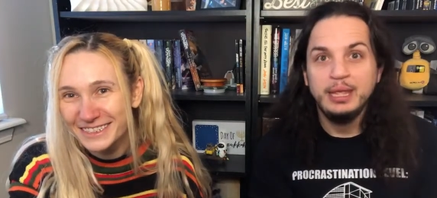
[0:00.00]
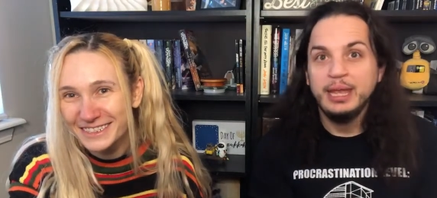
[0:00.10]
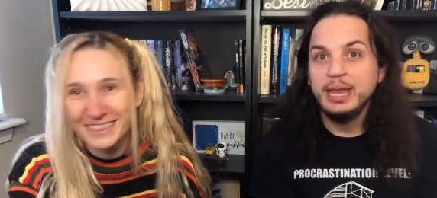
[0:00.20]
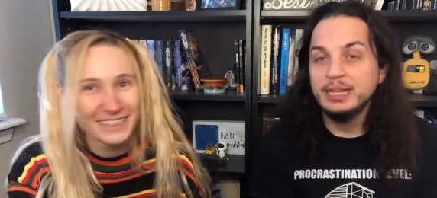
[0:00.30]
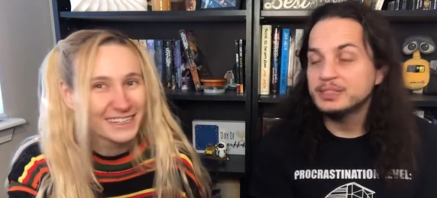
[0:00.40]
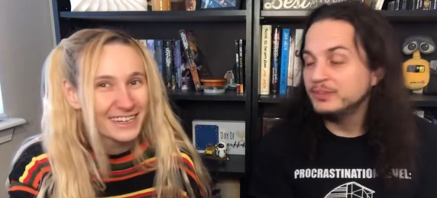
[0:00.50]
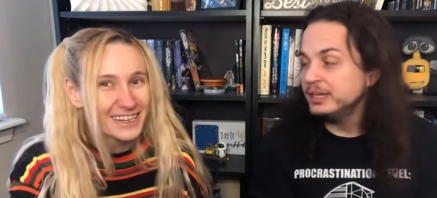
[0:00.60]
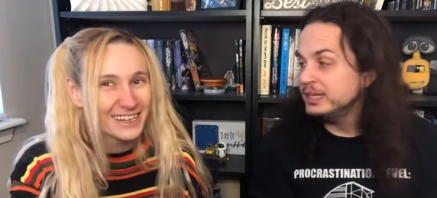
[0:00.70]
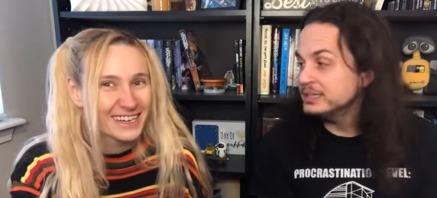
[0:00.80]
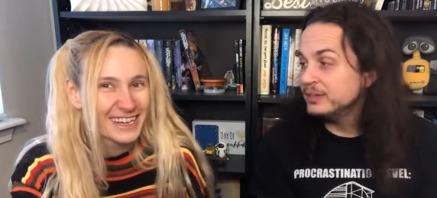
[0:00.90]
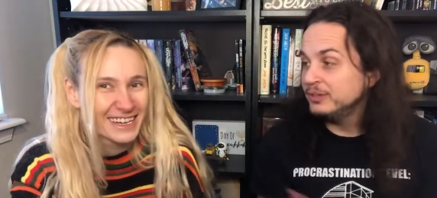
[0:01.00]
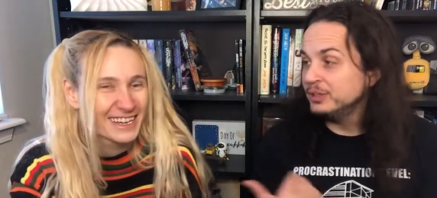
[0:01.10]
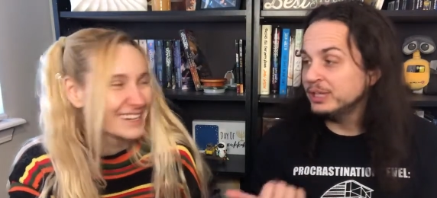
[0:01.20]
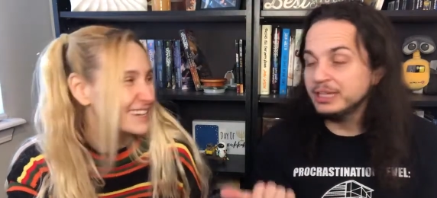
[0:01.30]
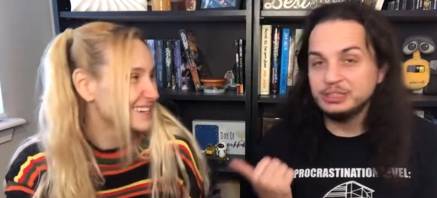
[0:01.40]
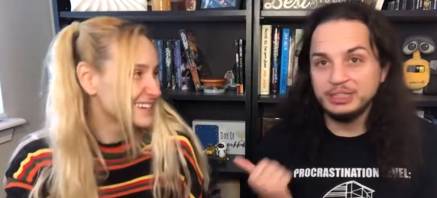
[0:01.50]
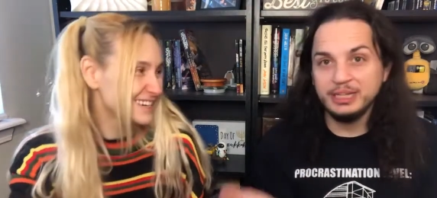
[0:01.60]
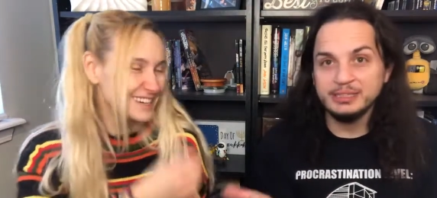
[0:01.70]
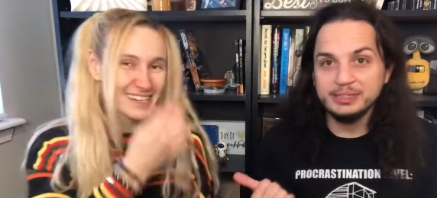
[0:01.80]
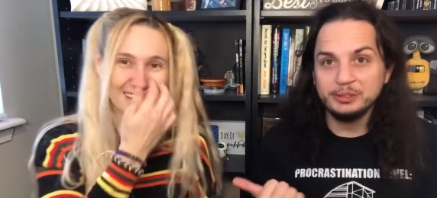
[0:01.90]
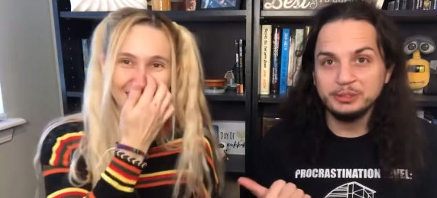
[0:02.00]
Speaker 1: and it's funny is if you look at Jen's social